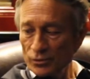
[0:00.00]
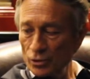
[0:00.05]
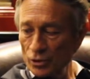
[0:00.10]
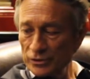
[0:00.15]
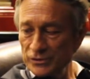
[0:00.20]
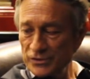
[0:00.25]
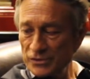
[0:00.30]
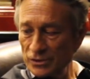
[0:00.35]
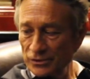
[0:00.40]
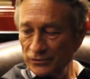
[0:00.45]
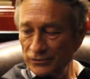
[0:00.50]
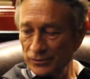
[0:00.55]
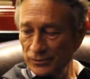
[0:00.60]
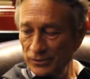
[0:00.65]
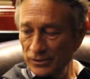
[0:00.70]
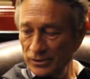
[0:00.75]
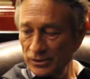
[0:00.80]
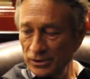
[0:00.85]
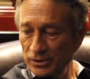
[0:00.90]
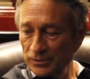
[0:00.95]
No, it's not.
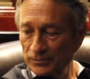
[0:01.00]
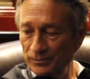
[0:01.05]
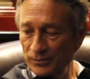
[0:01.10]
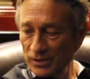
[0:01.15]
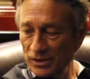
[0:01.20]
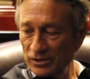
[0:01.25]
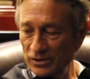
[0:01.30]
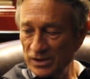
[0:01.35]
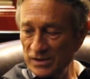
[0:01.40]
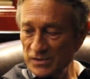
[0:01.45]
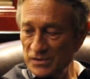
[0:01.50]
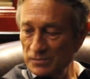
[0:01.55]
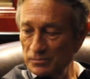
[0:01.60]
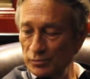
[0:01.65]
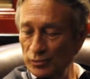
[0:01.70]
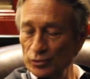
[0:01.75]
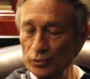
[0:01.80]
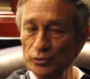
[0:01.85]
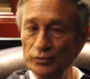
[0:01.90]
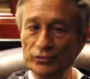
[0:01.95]
Uh, it has
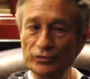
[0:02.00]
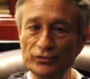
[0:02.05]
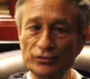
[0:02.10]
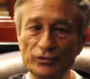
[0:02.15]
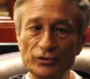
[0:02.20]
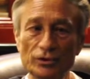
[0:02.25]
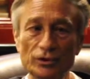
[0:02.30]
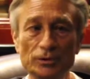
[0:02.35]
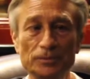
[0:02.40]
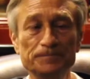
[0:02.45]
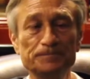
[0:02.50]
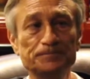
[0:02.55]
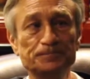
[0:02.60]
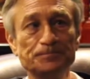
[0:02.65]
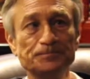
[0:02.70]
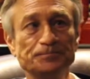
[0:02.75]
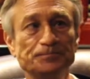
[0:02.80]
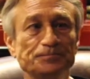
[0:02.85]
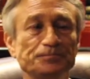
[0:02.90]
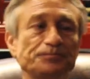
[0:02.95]
improved. Um,
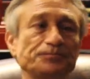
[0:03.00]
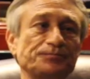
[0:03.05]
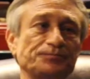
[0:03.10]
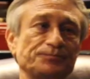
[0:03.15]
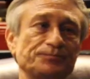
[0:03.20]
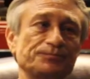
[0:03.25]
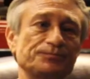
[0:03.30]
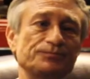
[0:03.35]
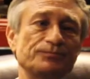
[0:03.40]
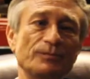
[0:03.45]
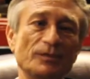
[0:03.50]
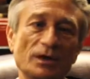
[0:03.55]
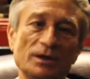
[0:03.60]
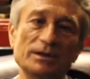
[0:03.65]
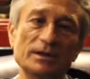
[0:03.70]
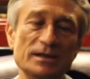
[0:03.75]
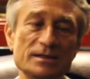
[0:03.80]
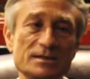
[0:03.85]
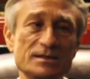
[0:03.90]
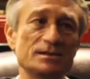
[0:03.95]

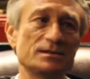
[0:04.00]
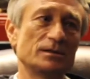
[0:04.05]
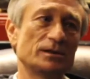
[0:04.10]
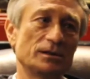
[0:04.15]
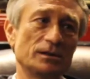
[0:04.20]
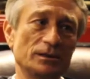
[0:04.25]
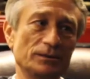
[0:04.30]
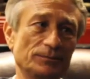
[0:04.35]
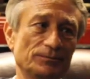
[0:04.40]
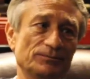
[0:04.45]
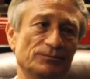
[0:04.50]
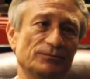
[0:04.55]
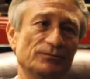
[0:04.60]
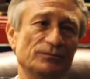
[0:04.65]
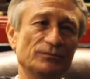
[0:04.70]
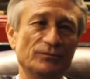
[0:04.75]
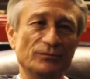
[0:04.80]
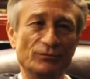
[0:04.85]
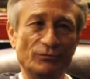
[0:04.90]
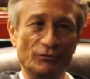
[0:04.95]
yes, um,
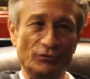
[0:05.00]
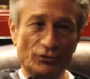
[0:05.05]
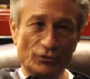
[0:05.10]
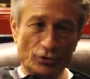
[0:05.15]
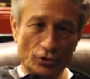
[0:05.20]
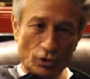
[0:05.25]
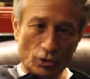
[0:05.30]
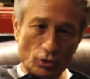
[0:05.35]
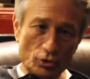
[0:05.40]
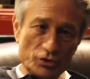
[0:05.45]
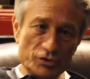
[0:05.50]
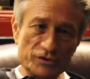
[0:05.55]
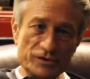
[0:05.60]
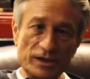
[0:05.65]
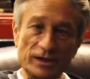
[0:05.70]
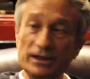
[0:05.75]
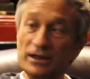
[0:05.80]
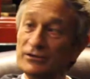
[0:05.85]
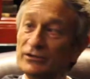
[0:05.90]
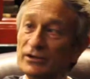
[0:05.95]
the coaches
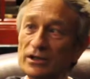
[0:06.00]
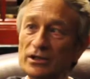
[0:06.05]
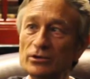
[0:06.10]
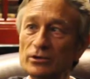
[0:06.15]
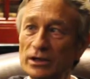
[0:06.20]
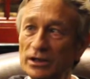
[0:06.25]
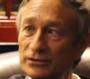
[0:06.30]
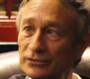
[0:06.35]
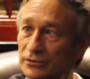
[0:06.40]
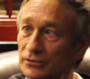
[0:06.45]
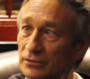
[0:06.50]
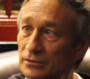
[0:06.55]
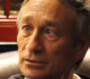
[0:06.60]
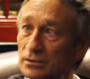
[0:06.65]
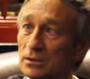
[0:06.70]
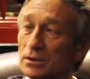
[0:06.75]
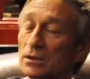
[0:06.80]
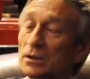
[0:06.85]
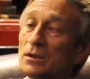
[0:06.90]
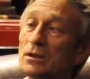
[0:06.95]
are getting educated.
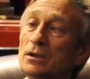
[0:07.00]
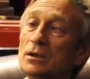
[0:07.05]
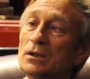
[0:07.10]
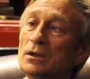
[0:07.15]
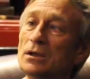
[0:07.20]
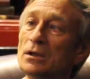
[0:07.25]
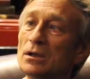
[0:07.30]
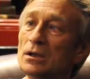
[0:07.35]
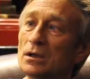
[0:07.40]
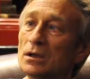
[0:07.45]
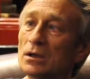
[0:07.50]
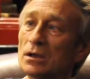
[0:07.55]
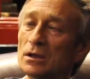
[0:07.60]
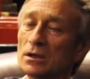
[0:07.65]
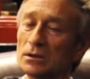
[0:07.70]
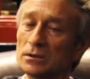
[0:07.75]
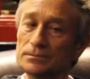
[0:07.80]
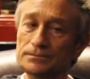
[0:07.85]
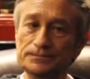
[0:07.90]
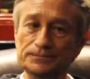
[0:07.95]

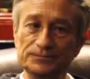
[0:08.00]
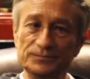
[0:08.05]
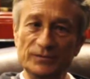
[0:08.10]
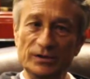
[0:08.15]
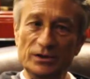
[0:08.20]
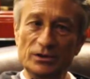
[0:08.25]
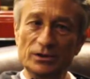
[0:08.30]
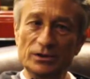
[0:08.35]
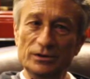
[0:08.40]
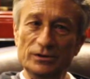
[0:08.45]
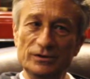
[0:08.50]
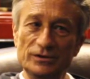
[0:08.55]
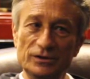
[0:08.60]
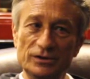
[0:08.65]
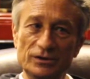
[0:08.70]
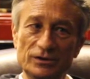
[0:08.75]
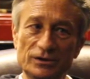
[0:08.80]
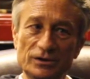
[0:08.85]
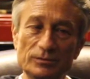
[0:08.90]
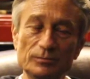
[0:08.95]
Um, the,
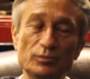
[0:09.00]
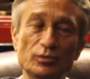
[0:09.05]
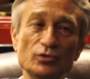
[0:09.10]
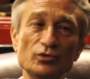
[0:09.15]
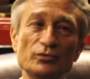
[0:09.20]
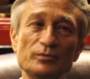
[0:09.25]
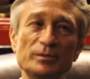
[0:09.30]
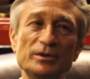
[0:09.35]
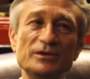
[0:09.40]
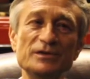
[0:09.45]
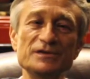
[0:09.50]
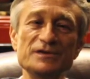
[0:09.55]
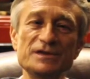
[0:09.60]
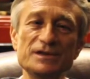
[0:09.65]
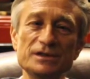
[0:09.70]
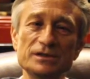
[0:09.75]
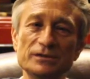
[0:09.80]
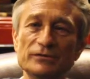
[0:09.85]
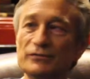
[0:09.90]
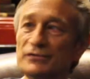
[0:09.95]
the, the, improvement is
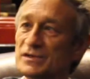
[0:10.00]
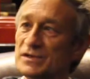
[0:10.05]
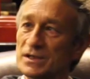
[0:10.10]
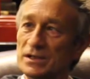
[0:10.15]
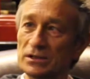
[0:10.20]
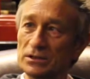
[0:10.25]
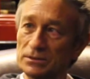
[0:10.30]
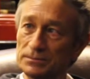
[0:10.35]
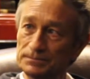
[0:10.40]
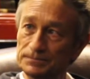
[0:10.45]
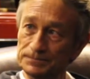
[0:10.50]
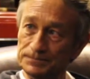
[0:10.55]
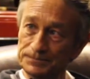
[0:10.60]
here, physical.